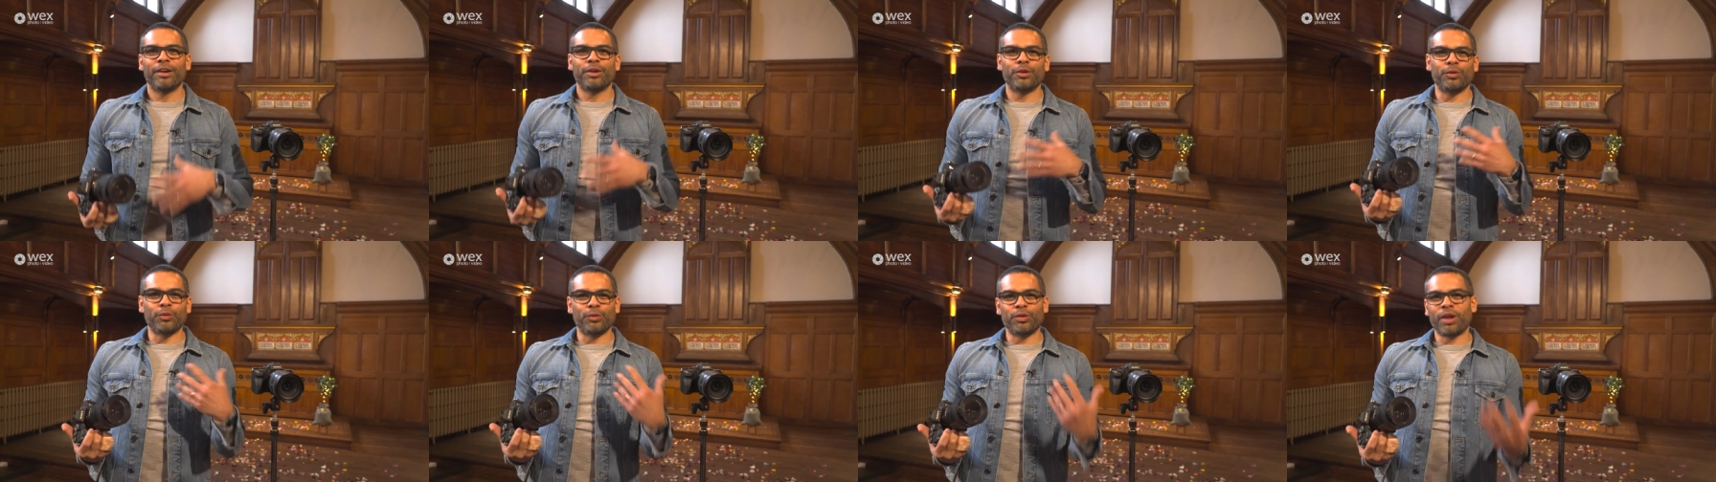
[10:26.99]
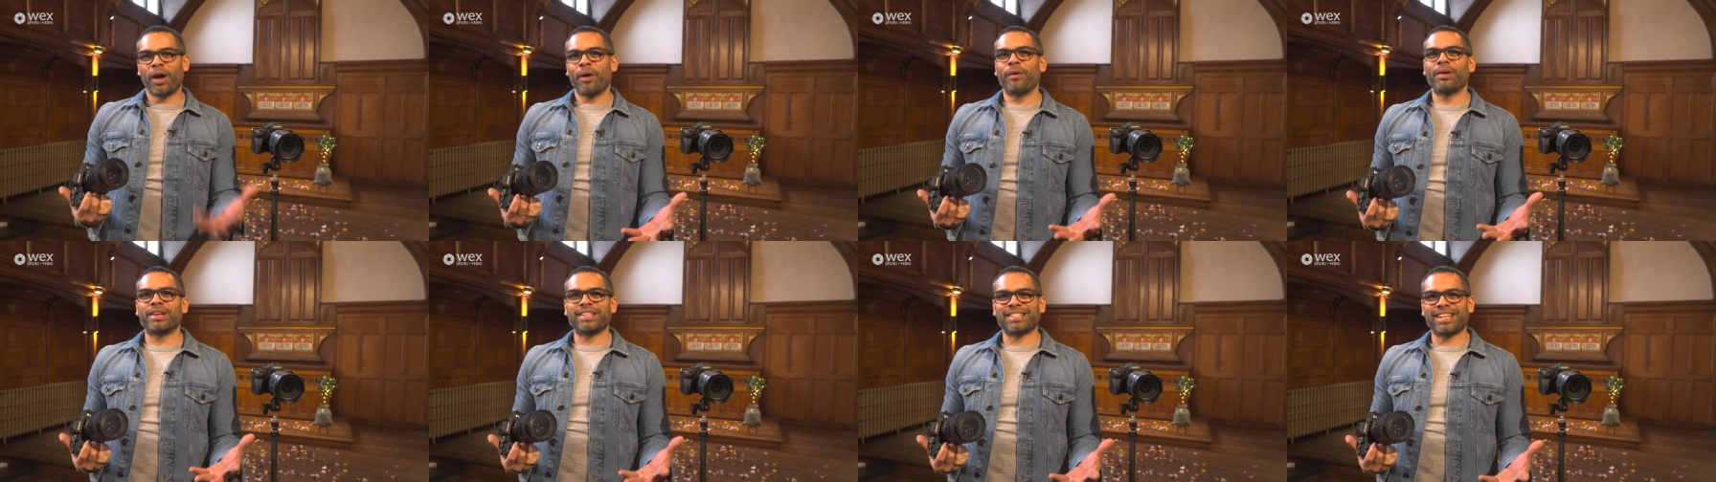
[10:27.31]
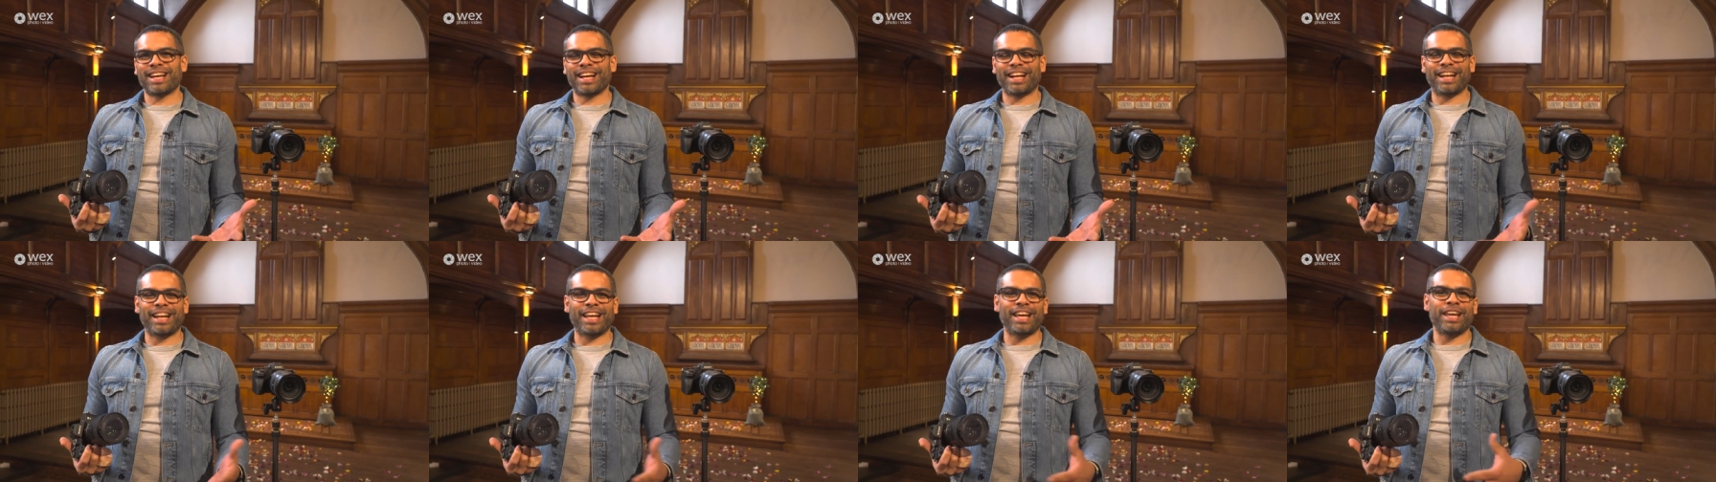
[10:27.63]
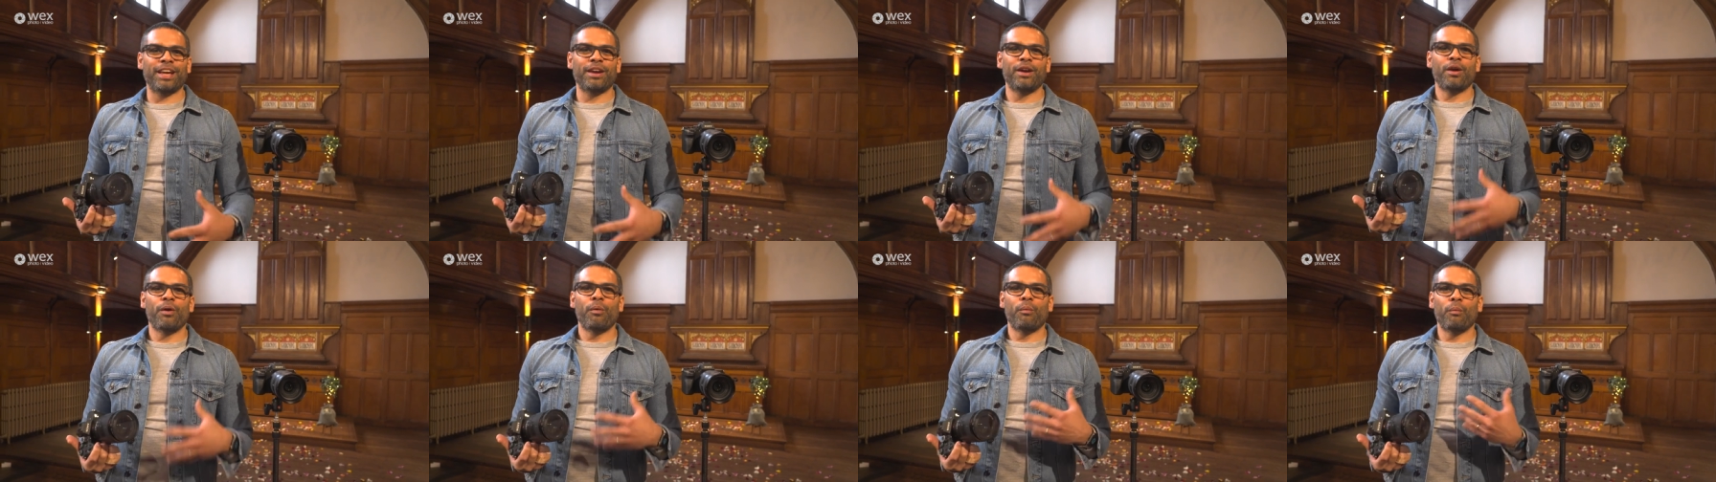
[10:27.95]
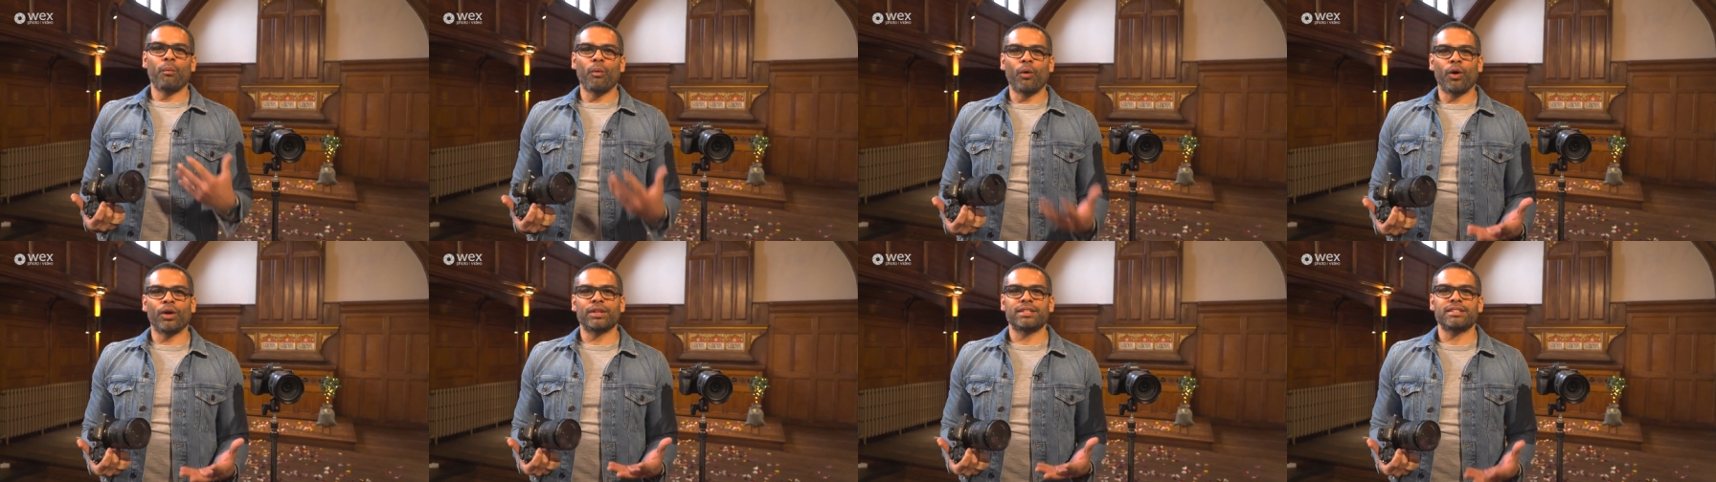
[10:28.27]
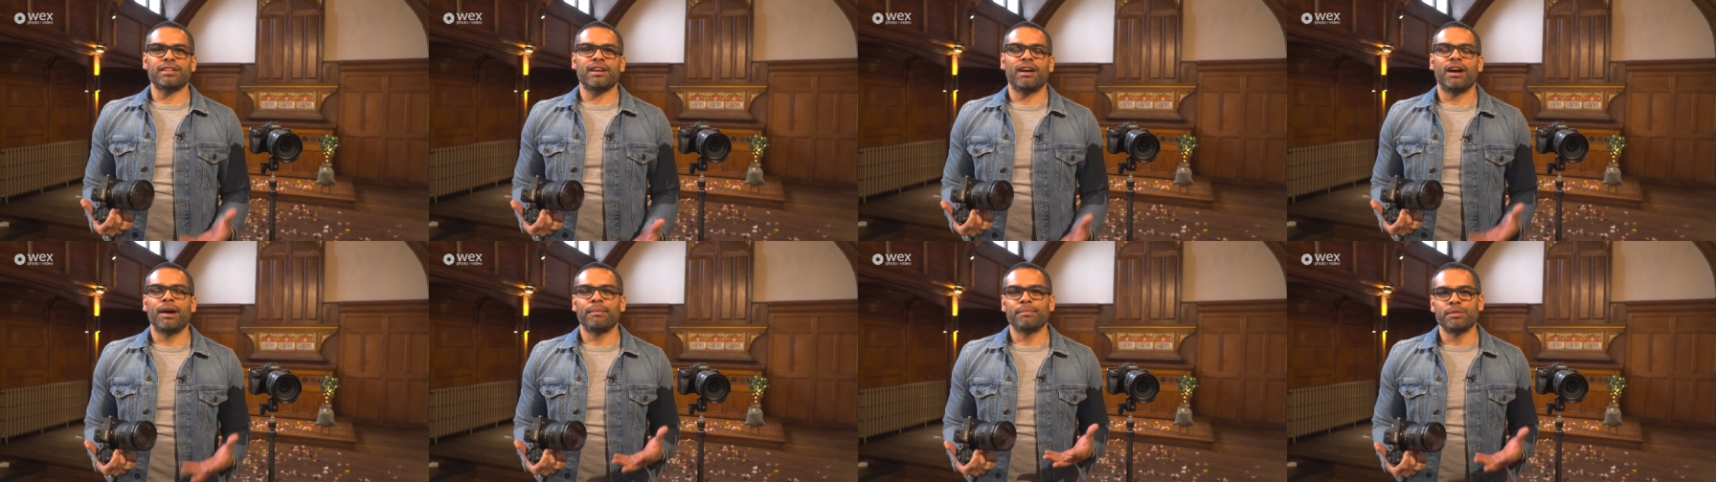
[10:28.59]
you'll know exactly what
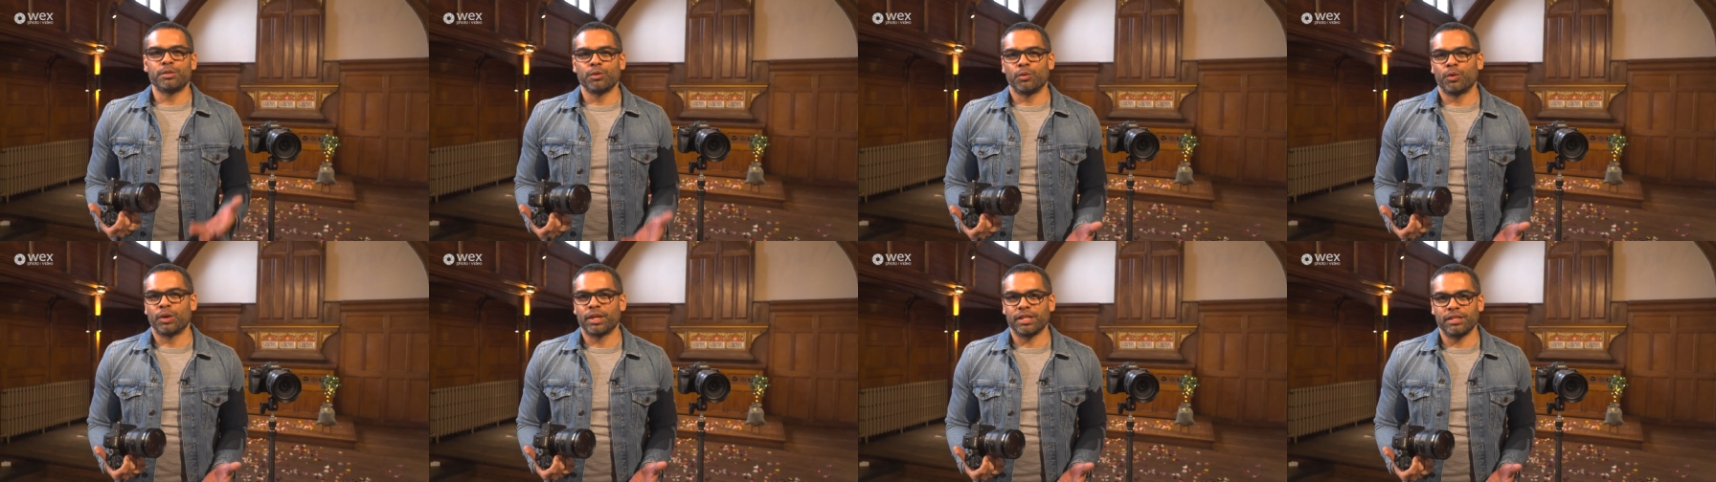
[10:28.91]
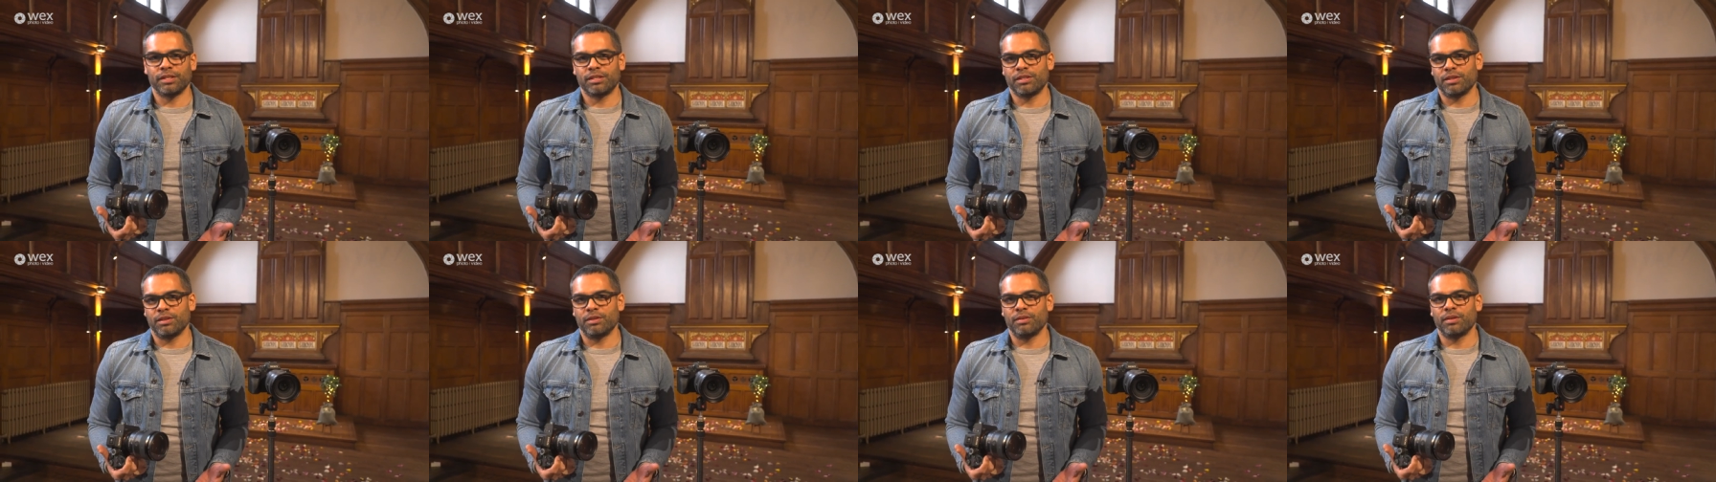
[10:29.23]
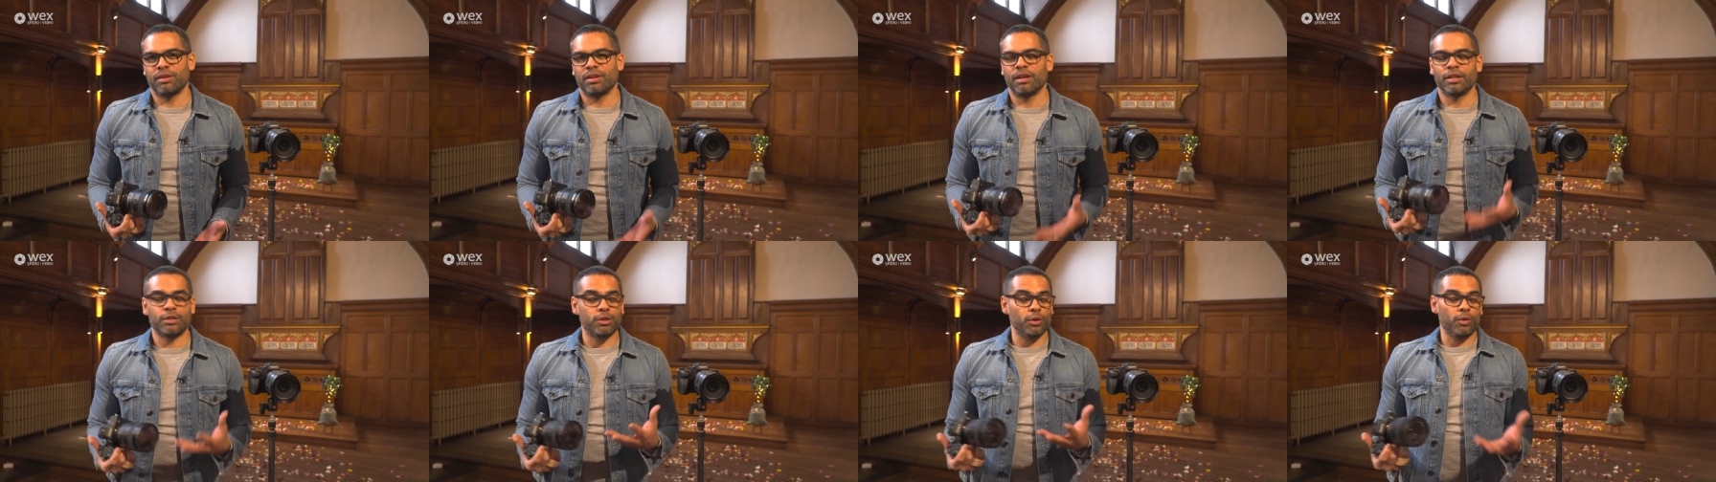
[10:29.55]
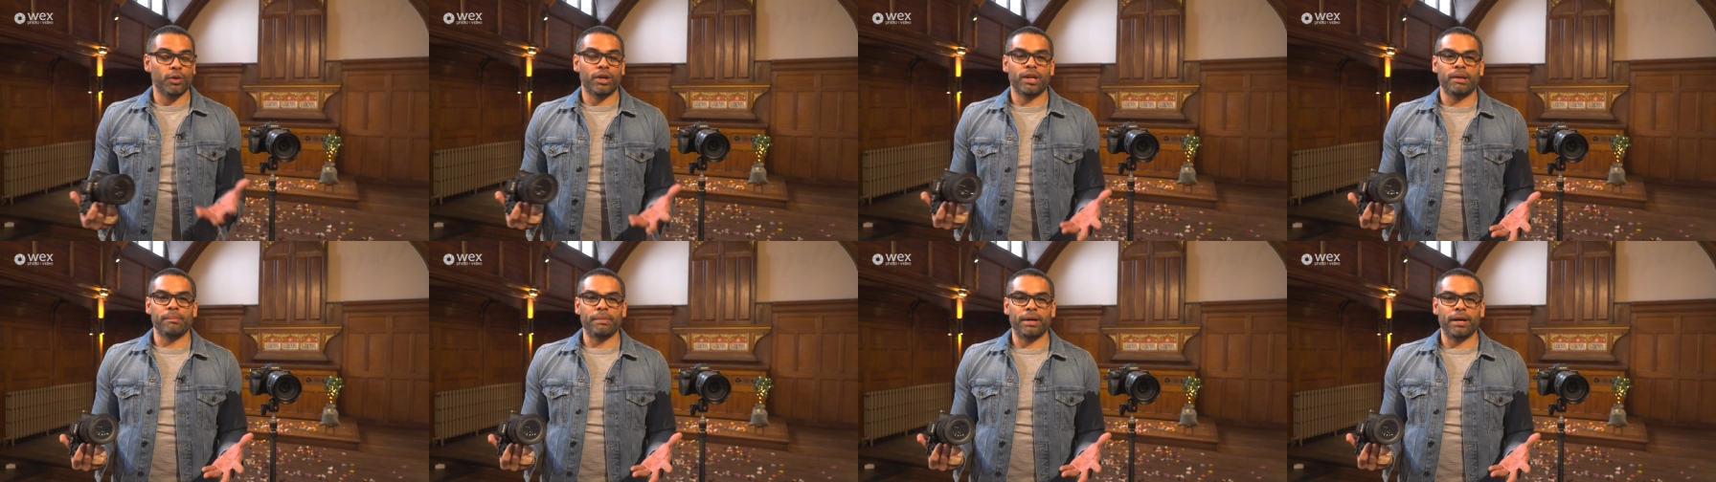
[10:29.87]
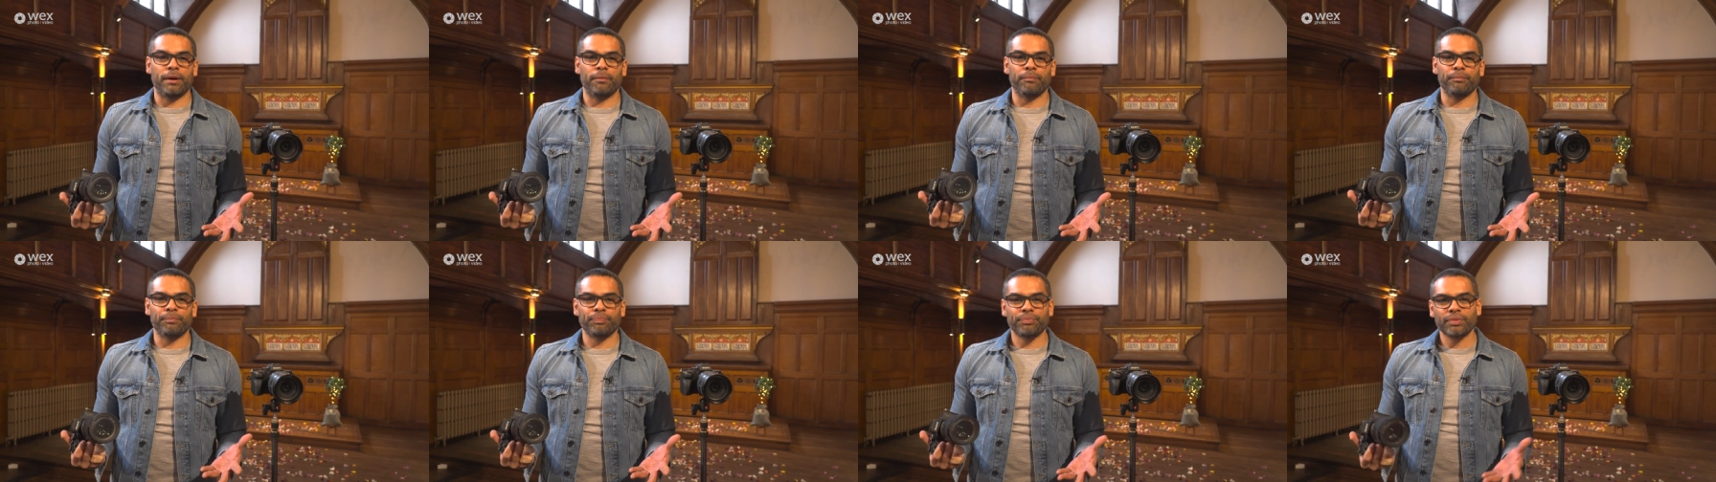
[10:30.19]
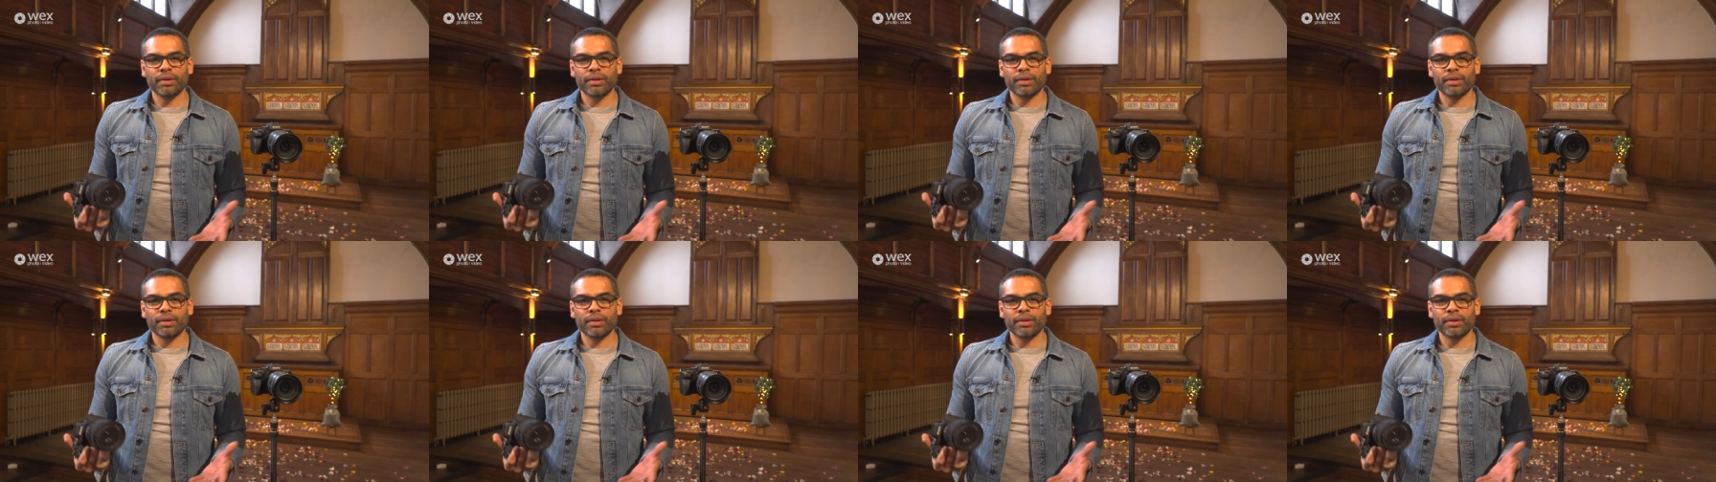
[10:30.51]
I'm talking to, uh, talking about.